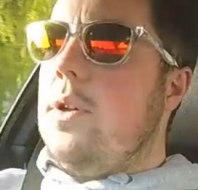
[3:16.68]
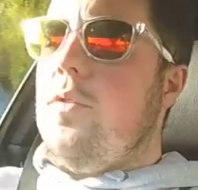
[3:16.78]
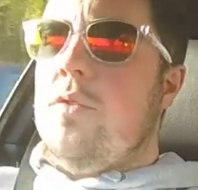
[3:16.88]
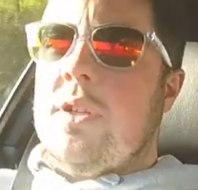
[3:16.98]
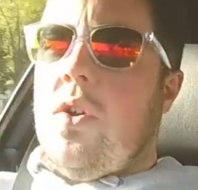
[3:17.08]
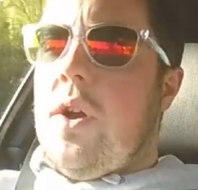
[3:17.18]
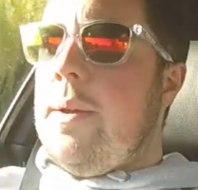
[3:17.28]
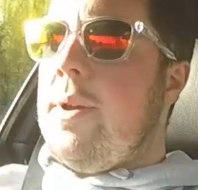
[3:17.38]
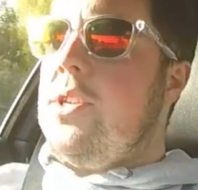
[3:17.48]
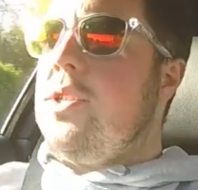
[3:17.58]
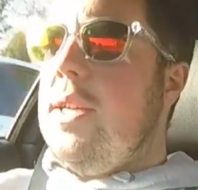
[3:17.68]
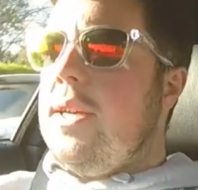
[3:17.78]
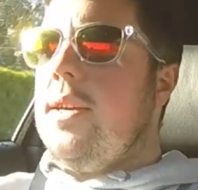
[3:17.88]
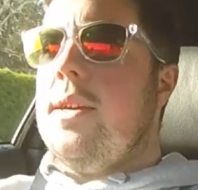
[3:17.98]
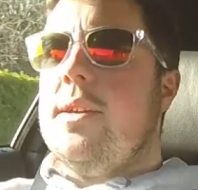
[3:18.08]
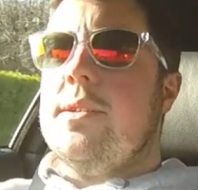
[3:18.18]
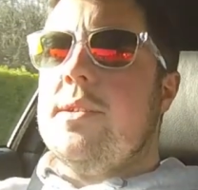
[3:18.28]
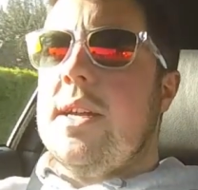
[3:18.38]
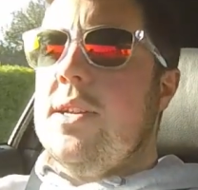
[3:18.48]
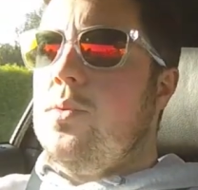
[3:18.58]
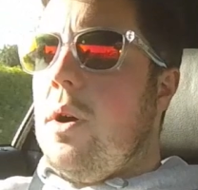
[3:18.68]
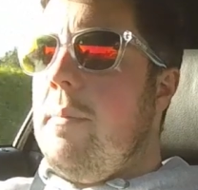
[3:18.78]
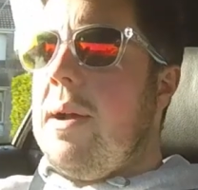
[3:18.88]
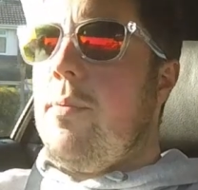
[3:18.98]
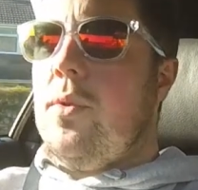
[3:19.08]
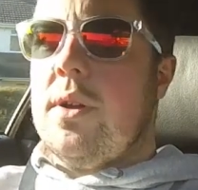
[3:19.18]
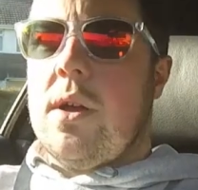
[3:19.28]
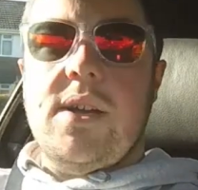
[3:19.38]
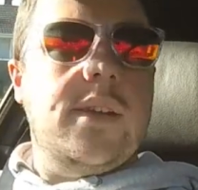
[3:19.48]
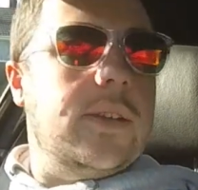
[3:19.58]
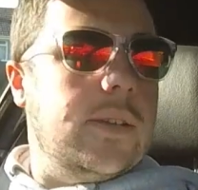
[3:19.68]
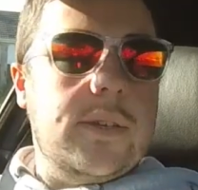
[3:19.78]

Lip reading: So I've also got an MHD Stage 1 map on the car.